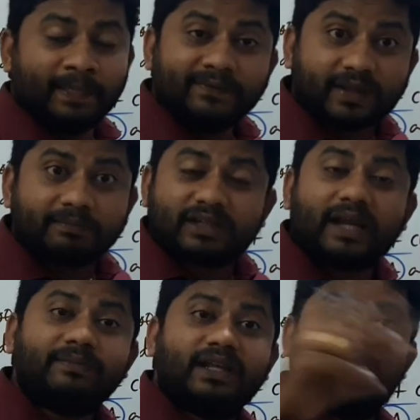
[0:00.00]

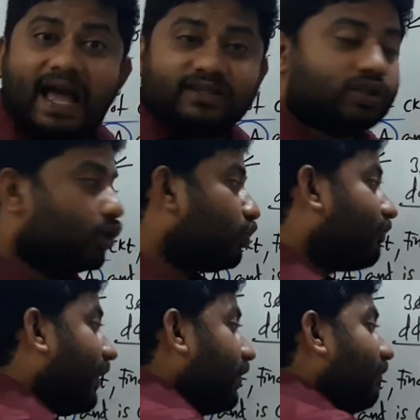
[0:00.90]
Sometimes they'll ask you to
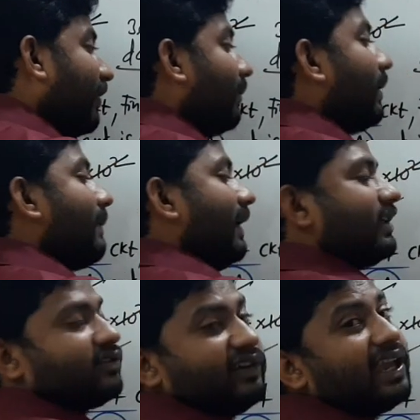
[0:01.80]
find VB
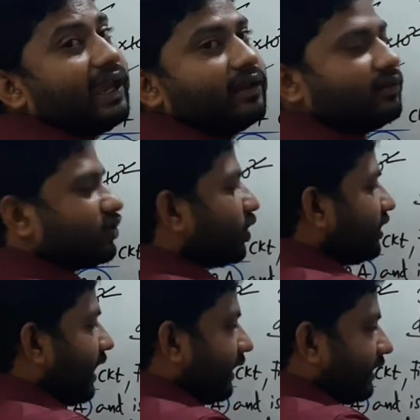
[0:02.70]
minus VA. So in
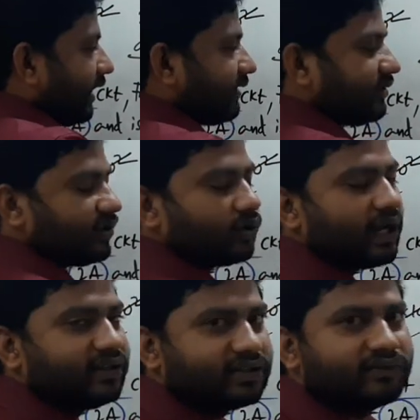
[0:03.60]
that case, your
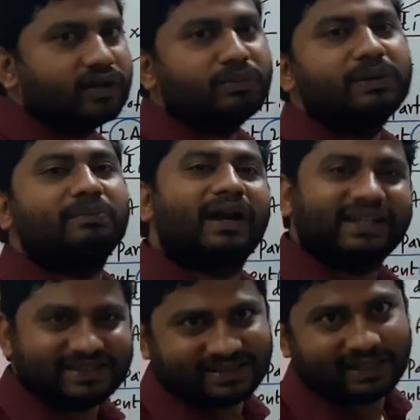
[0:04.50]
answer will be
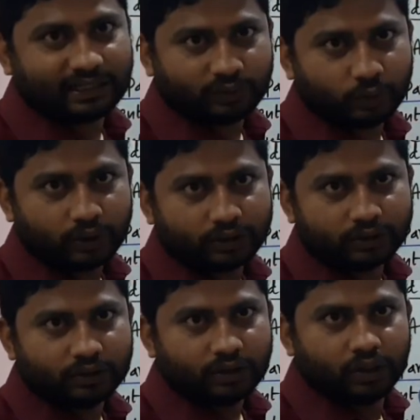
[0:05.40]
minus 9 volt.
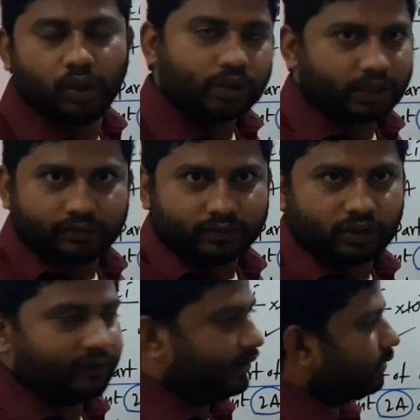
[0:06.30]
Okay, so
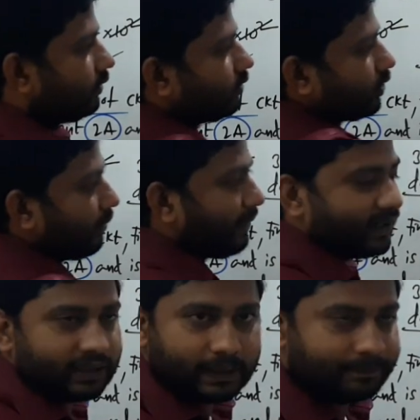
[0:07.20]
leave it. So come
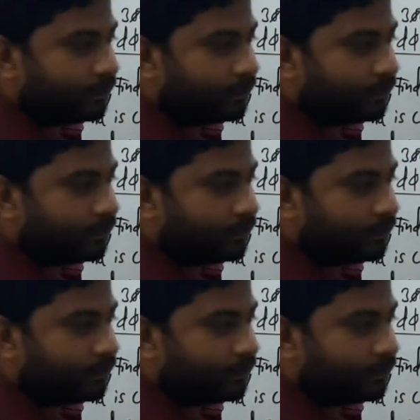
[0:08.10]
back here.